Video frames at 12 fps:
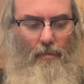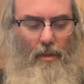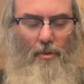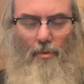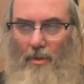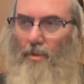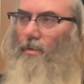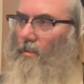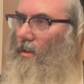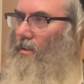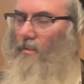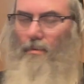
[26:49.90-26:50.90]
You
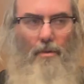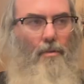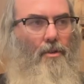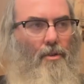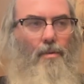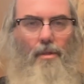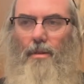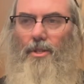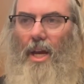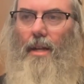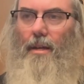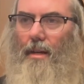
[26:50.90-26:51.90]
were the
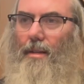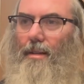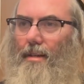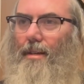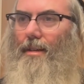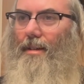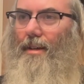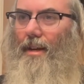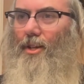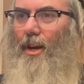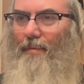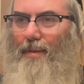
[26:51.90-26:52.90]
shadchan,
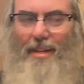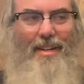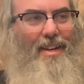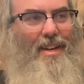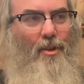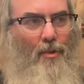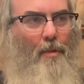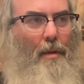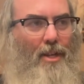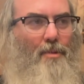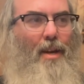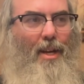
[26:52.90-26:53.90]
Hashem. You were the
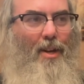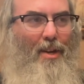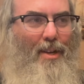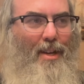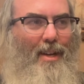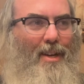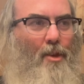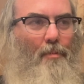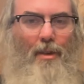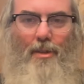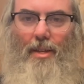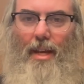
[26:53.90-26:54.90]
matchmaker. You
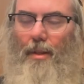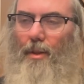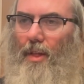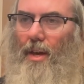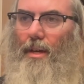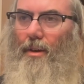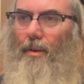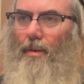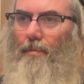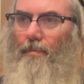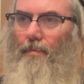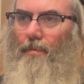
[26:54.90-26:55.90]
put us together. Thank you.
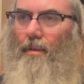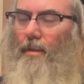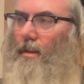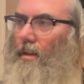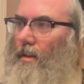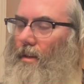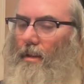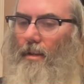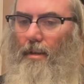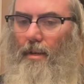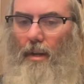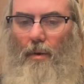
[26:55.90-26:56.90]

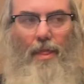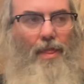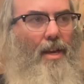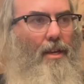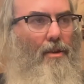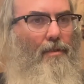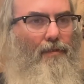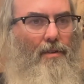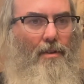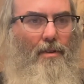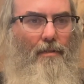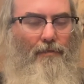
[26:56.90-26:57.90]
And thank you
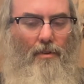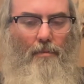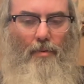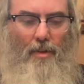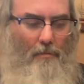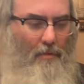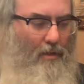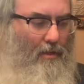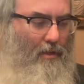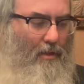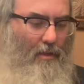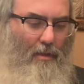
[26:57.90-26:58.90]
for putting me
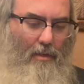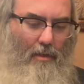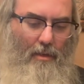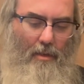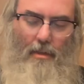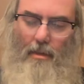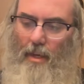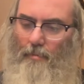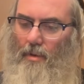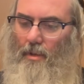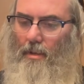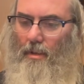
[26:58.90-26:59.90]
in a
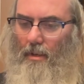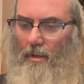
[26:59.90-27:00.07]
neighborhood